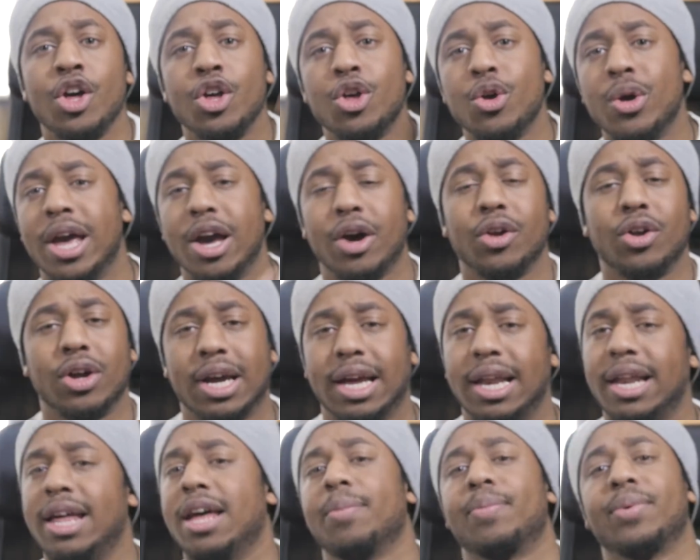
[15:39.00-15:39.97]
you hit on a
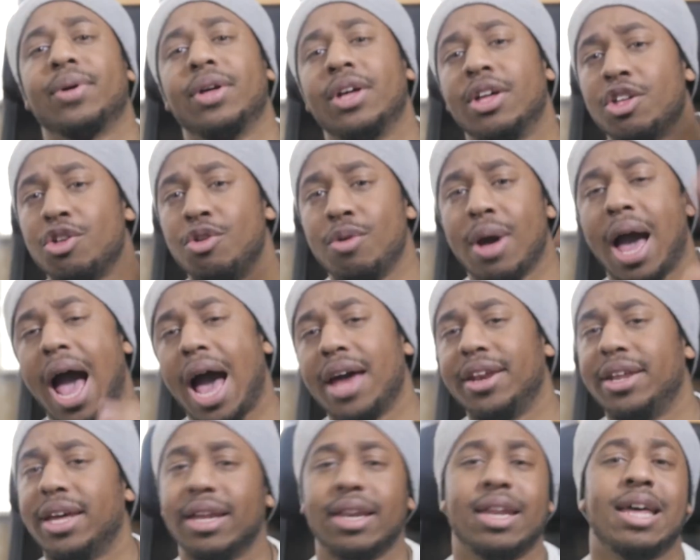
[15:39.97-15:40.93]
clip, you
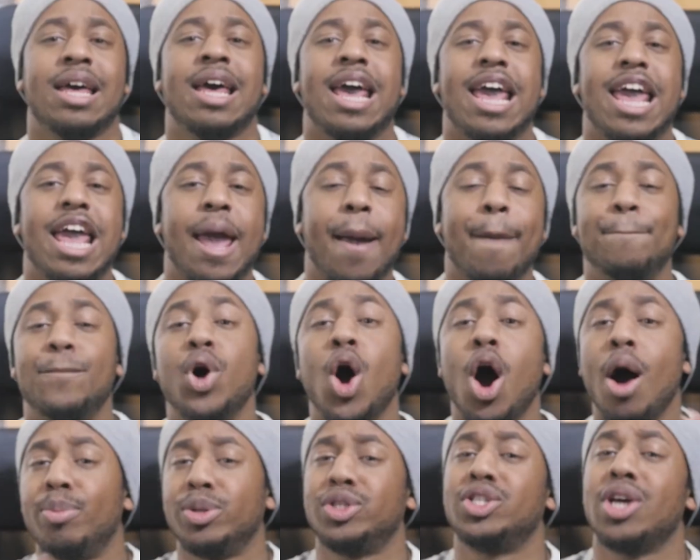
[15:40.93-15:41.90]
add it, it
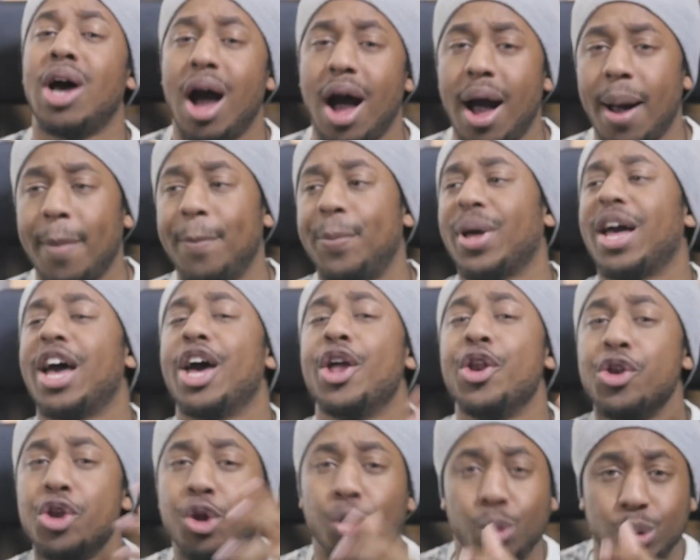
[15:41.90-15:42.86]
pops up a
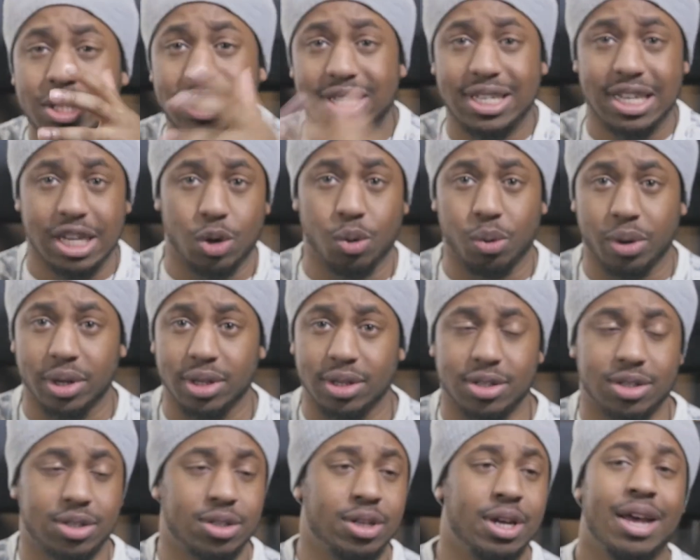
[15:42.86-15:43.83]
new
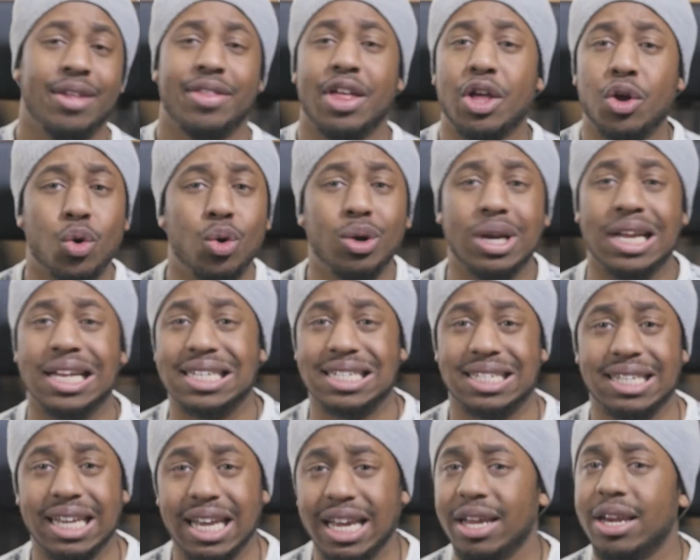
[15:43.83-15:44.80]
sequence. They call it a
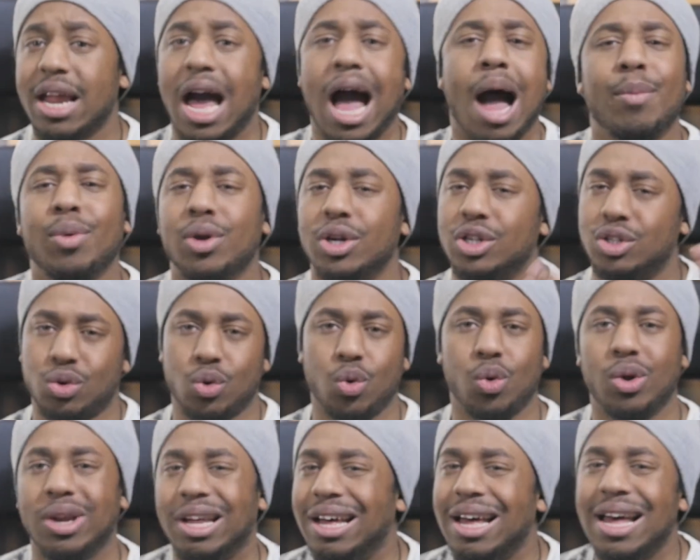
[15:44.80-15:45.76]
scene. I'm going to
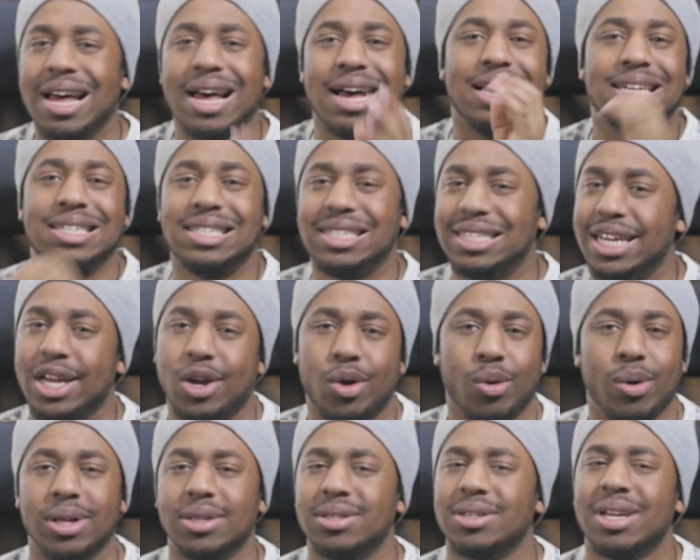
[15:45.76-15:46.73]
call it a
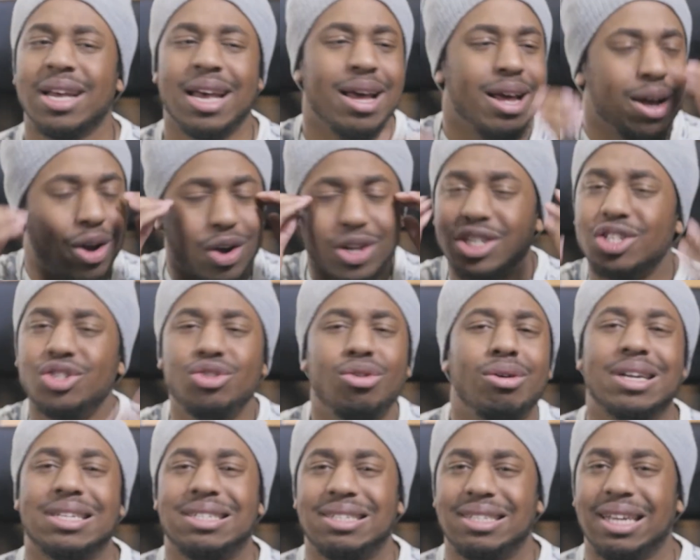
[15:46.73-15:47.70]
sequence because it's
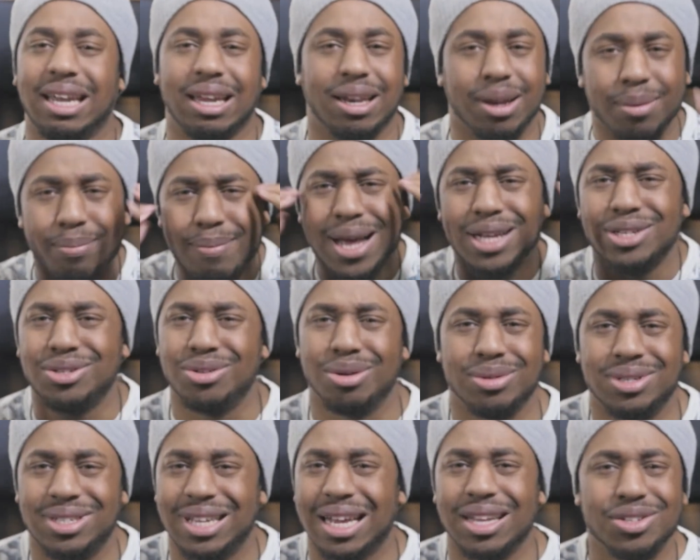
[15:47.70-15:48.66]
not a scene. It makes no
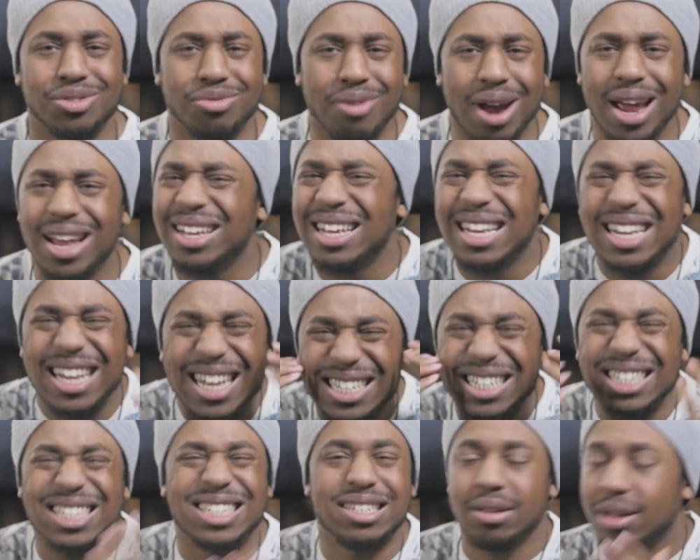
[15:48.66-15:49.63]
sense, right?
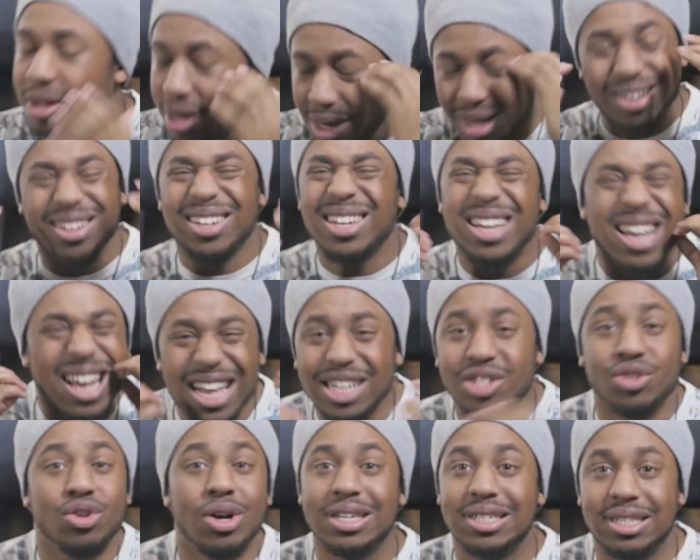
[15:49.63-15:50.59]
It's
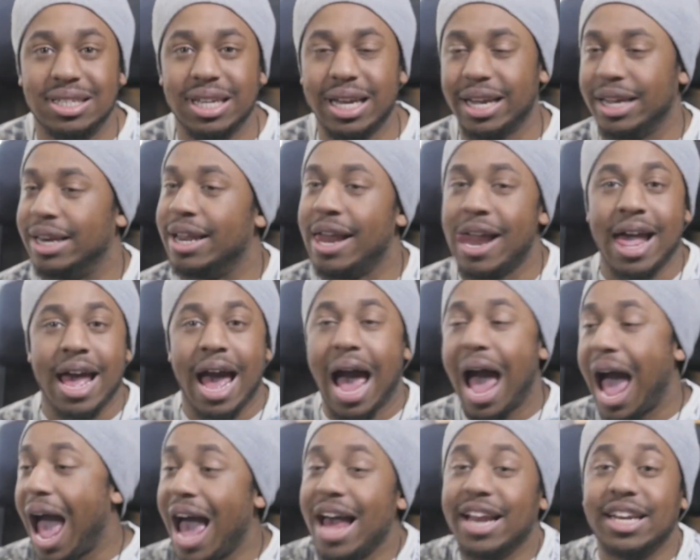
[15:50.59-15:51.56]
not a scene.
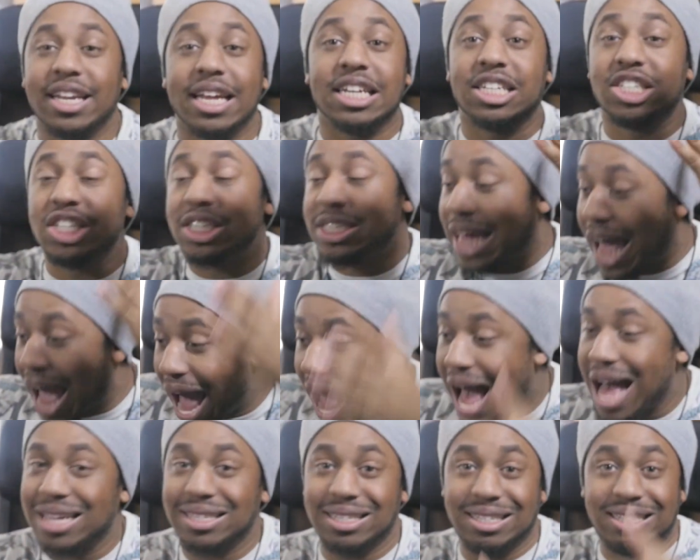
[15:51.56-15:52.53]
And it just
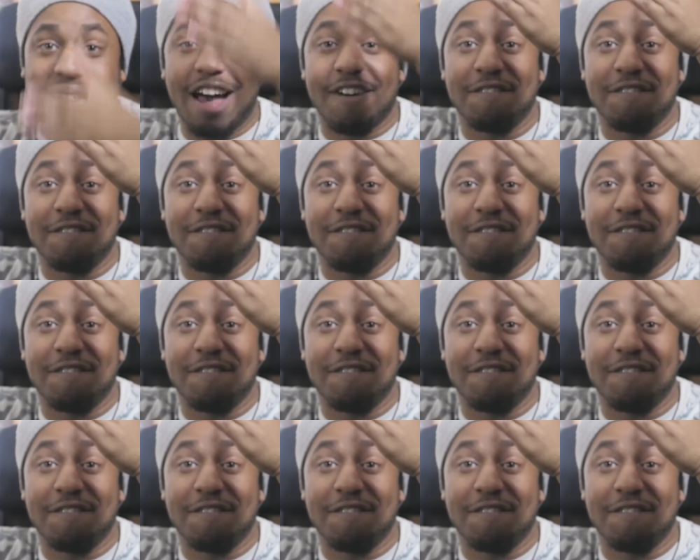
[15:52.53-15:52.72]
has that